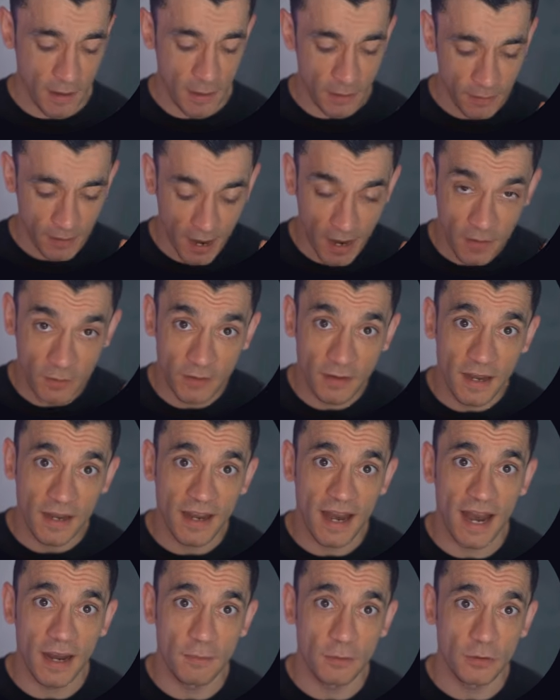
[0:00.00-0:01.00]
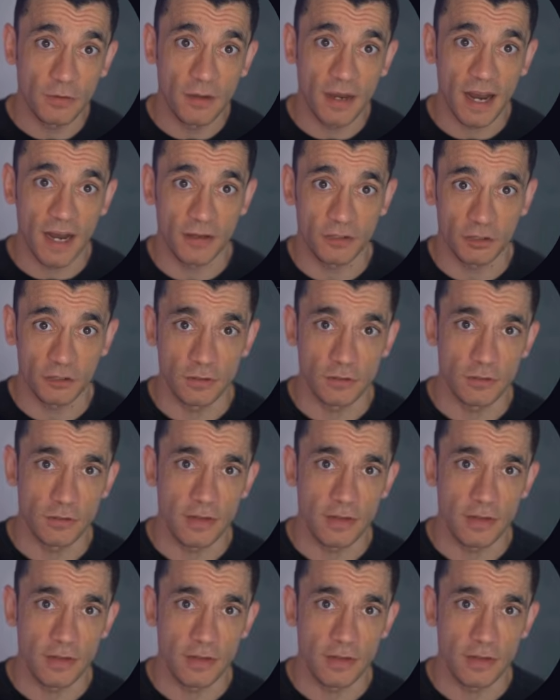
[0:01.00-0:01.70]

to outside apps for actions.